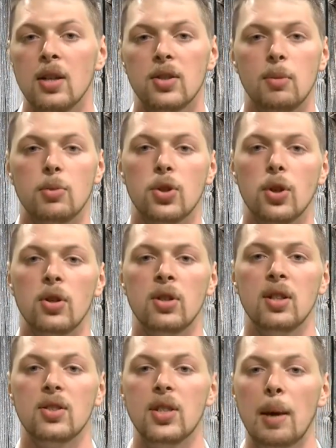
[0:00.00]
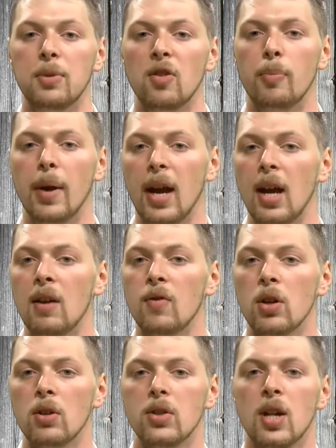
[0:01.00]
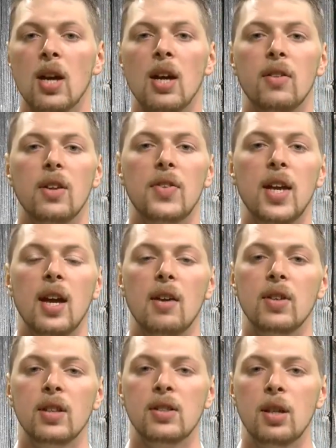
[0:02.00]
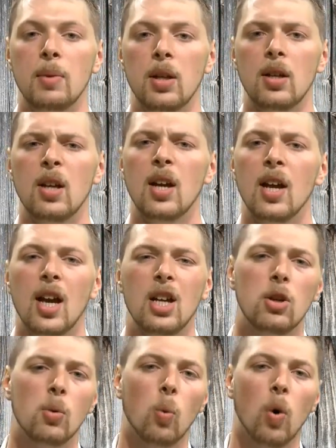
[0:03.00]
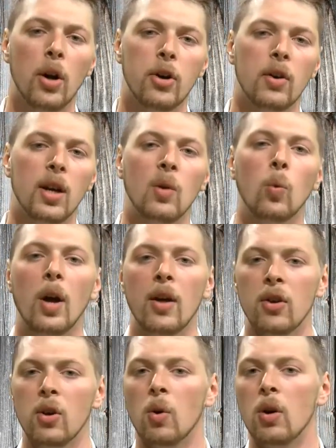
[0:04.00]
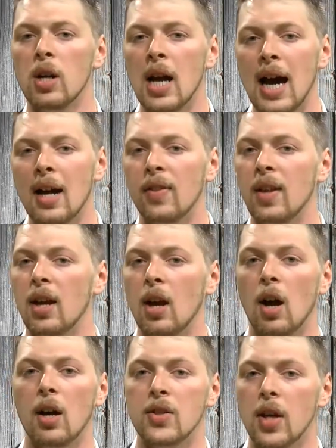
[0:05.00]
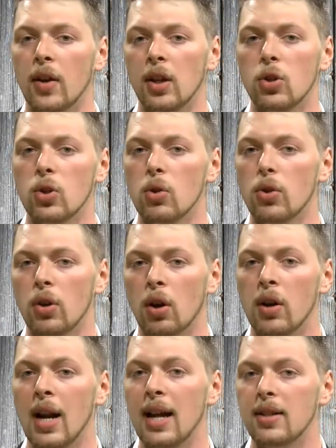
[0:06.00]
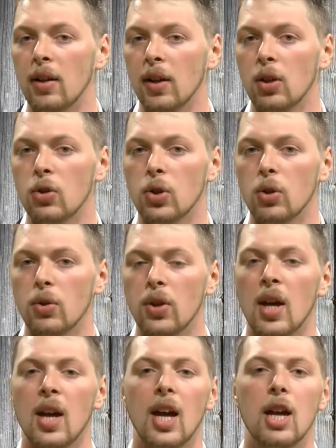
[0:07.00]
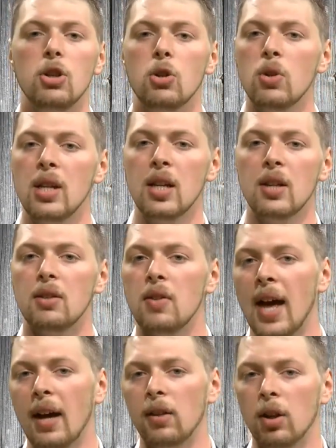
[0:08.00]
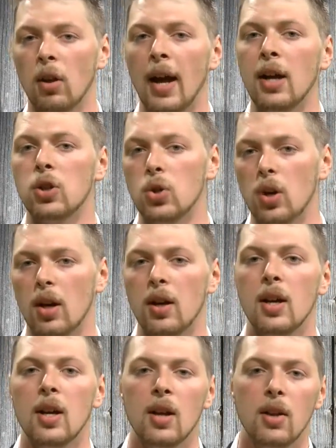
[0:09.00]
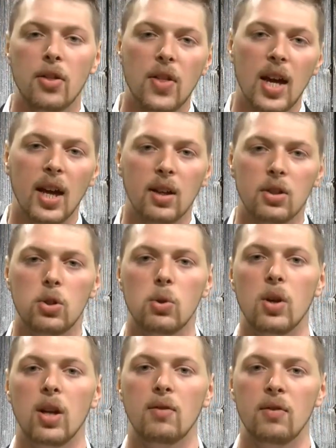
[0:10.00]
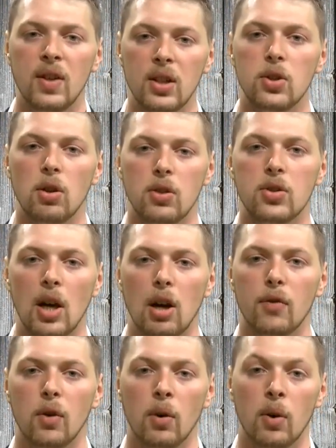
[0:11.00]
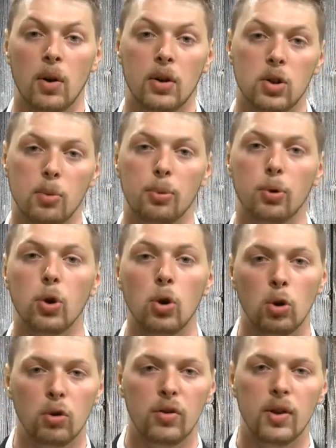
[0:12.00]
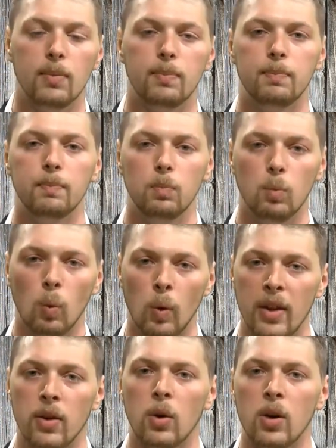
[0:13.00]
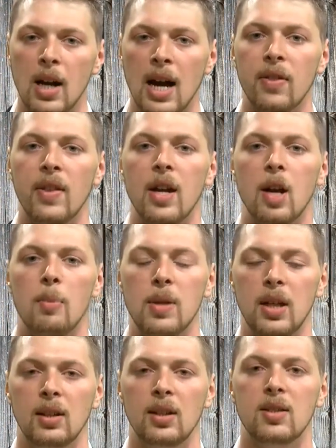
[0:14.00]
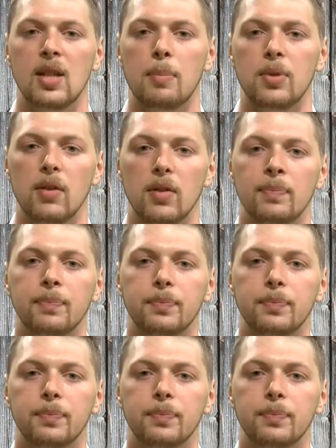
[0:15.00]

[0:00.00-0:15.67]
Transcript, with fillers: some certain deceptive behaviors that they have exhibited and you're wondering whether or not they are telling the truth or are not telling the truth, and you need that little extra thing to convince yourself or to prove whether or not they are being deceptive.